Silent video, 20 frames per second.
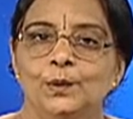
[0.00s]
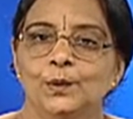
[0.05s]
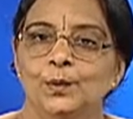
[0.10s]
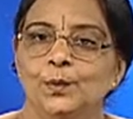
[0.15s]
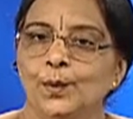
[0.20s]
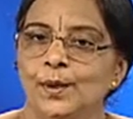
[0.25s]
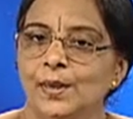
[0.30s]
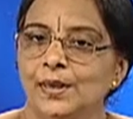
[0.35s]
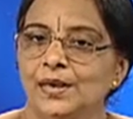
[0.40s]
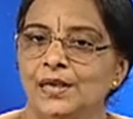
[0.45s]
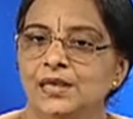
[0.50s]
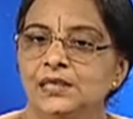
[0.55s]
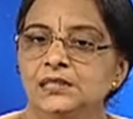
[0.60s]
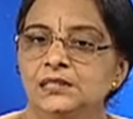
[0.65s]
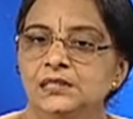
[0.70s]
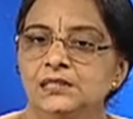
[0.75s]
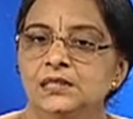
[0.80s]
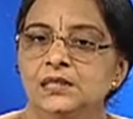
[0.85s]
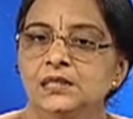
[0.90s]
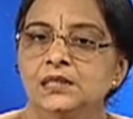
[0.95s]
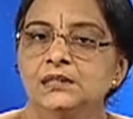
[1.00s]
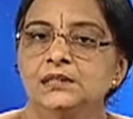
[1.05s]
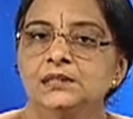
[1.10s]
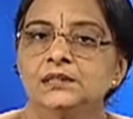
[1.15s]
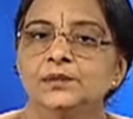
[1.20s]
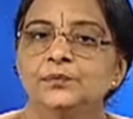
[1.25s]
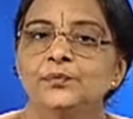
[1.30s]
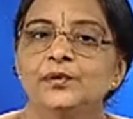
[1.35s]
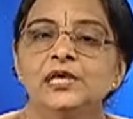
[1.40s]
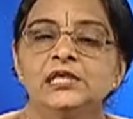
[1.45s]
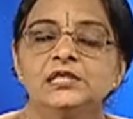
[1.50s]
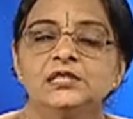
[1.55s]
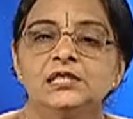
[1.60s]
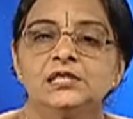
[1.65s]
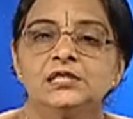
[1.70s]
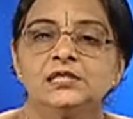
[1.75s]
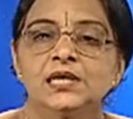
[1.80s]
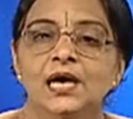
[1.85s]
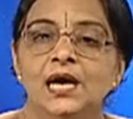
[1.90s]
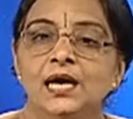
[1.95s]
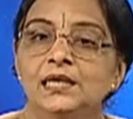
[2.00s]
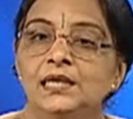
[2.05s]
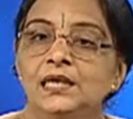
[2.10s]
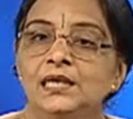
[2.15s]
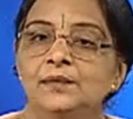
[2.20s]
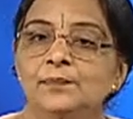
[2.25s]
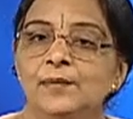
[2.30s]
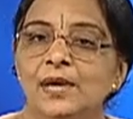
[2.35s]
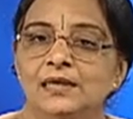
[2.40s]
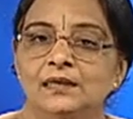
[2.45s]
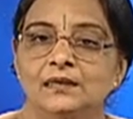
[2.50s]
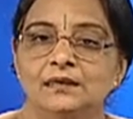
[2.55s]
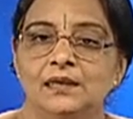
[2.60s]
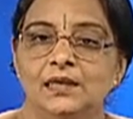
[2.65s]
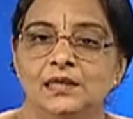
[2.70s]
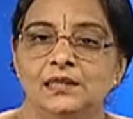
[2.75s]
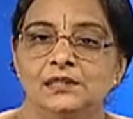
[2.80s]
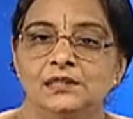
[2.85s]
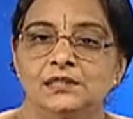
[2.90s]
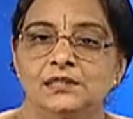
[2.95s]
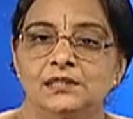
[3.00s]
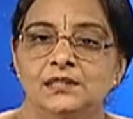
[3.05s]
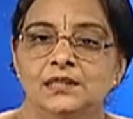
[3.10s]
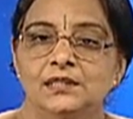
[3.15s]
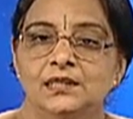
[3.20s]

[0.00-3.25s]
whereas the wheat is highly mechanized.